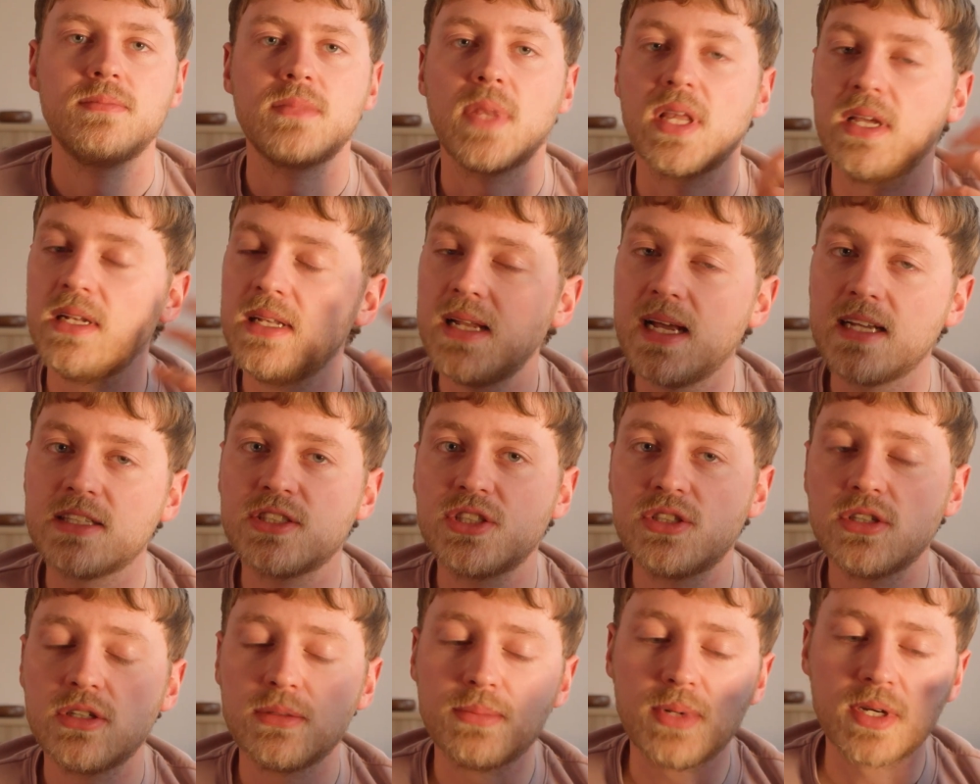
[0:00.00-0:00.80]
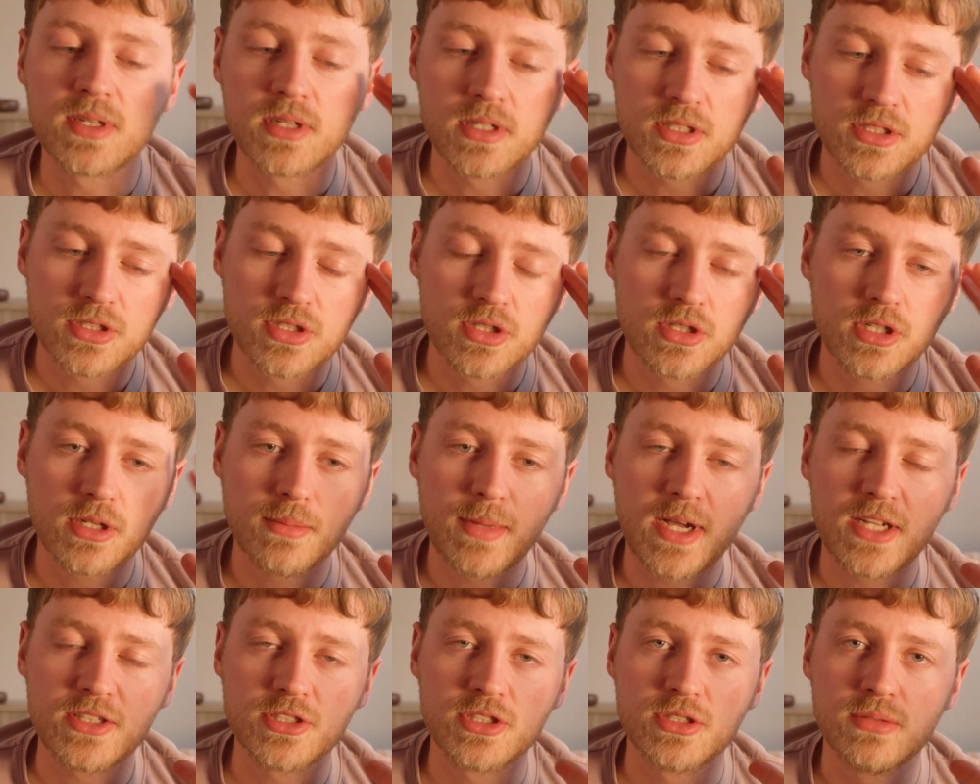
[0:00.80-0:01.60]
And next up, I'm going to talk
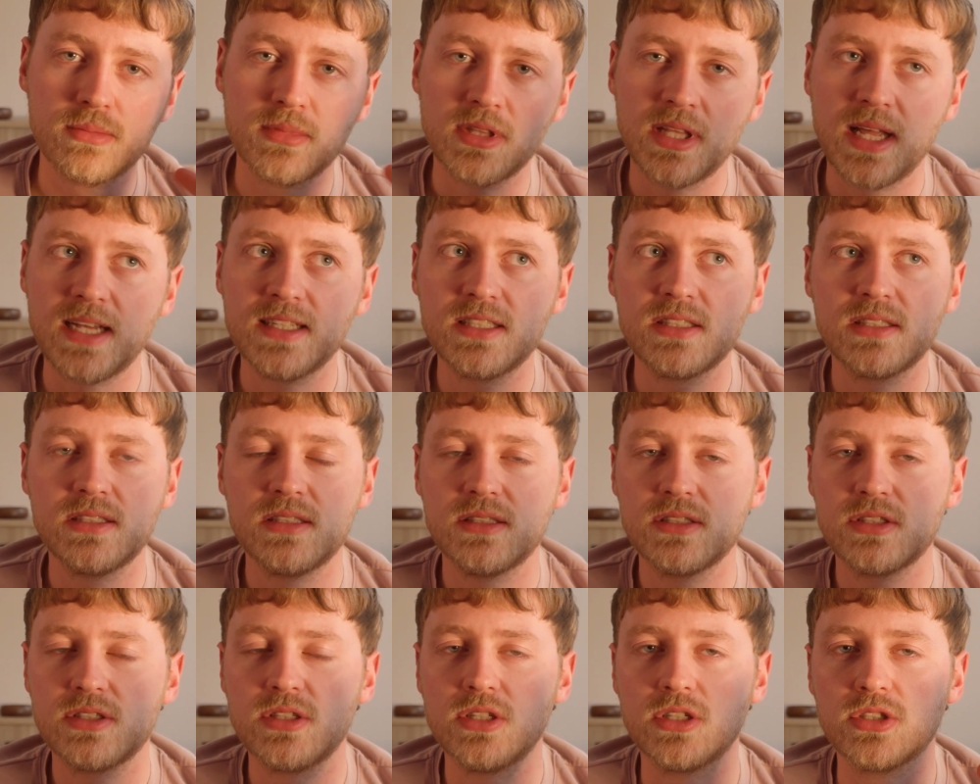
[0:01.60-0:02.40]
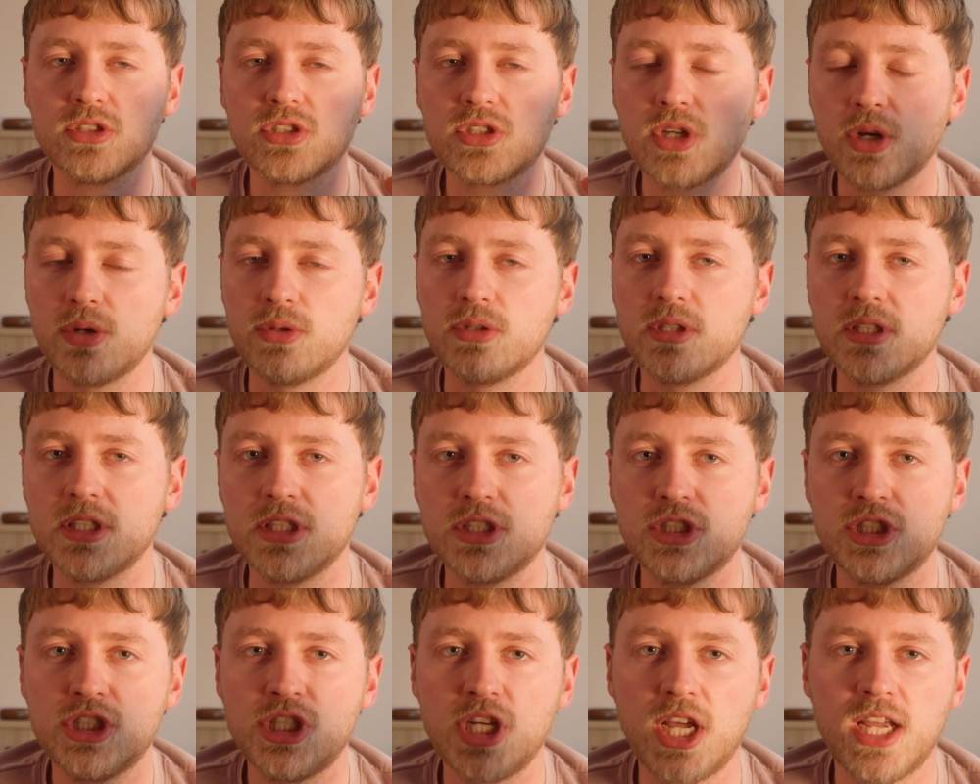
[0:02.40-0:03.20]
about some lessons that totally
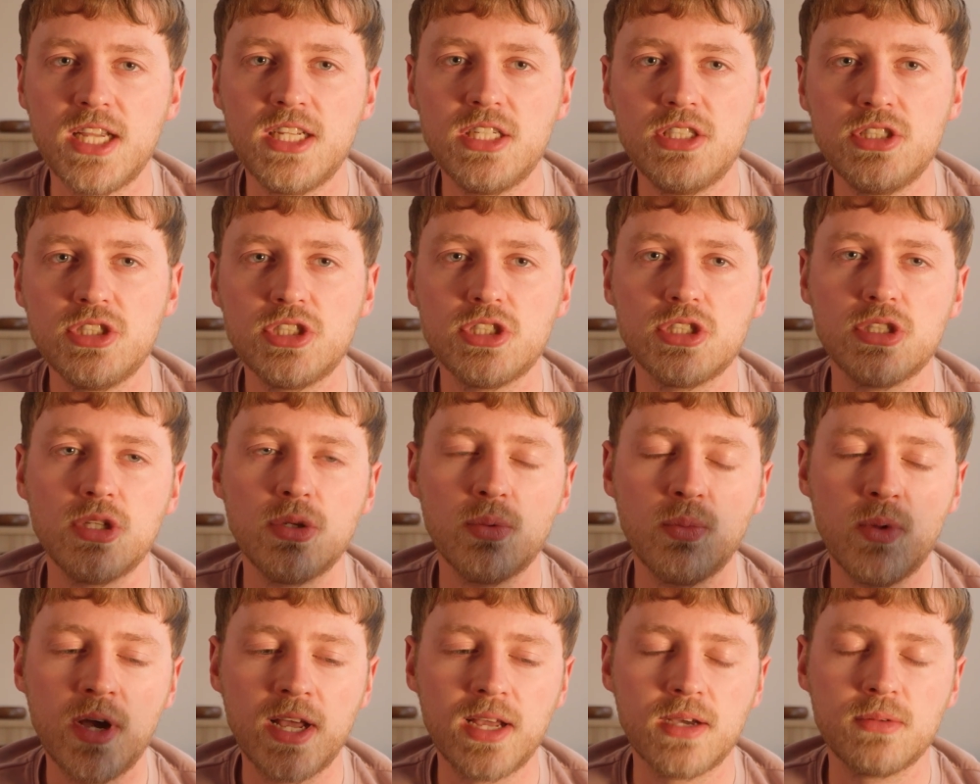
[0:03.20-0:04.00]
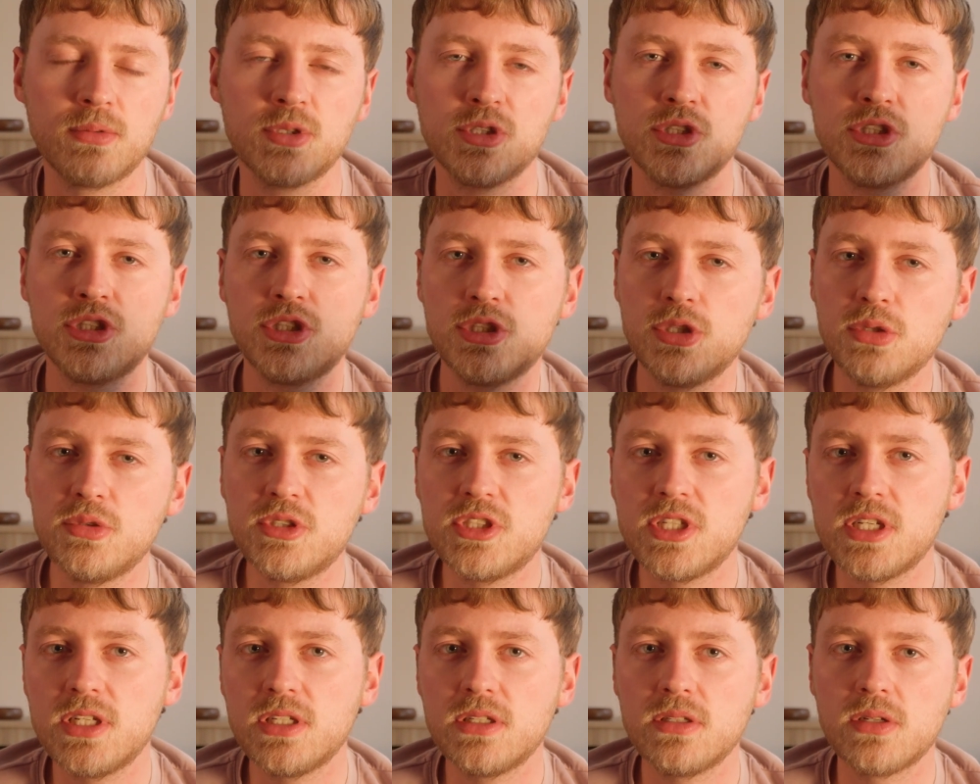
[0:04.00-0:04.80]
changed the way I was
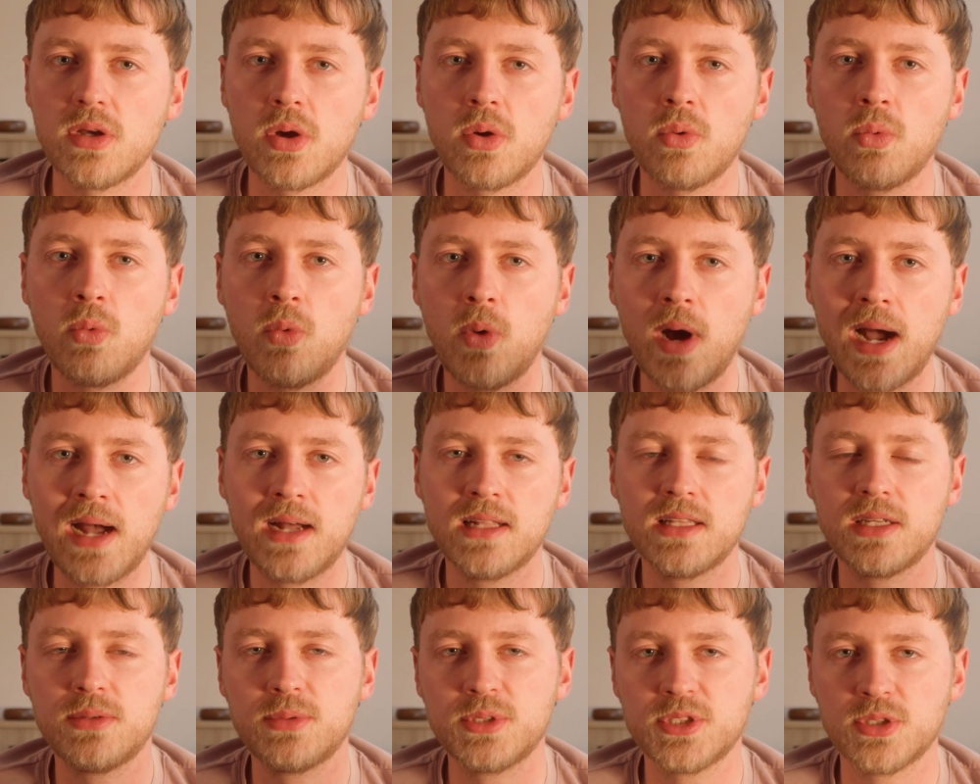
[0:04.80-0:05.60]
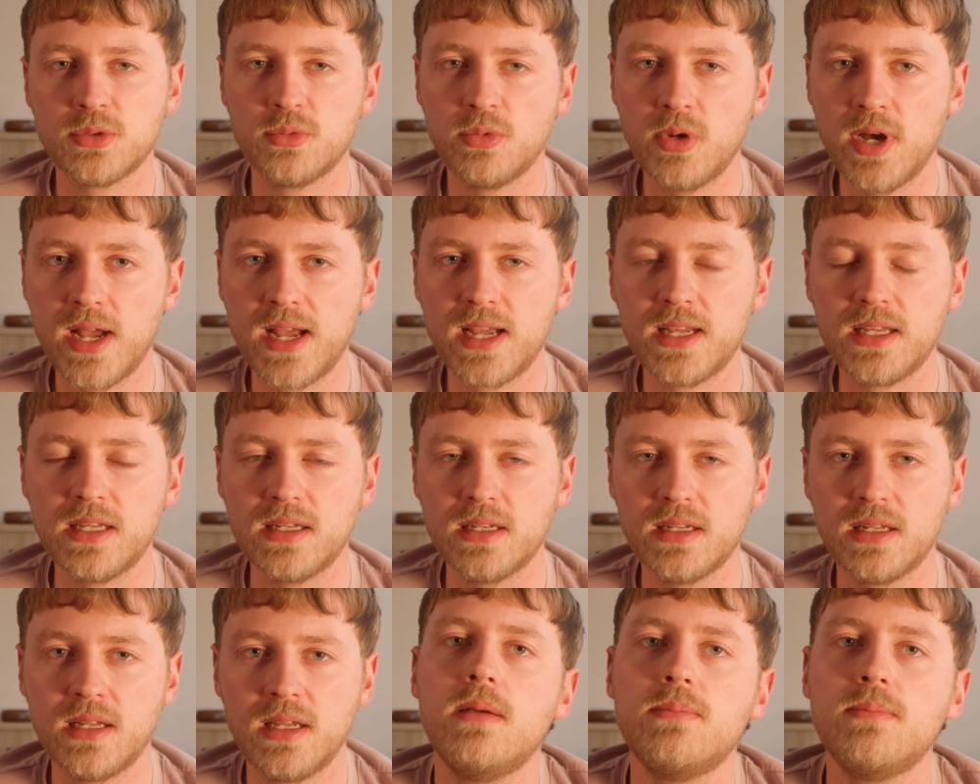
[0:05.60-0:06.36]
shooting while I was away.